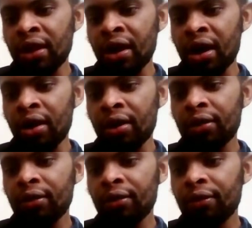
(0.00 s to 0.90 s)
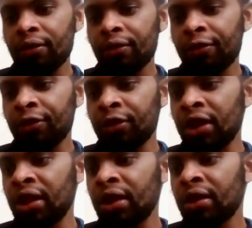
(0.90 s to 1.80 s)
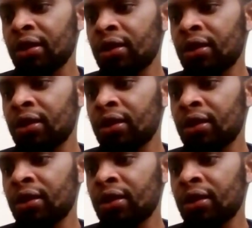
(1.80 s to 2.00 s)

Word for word: There are free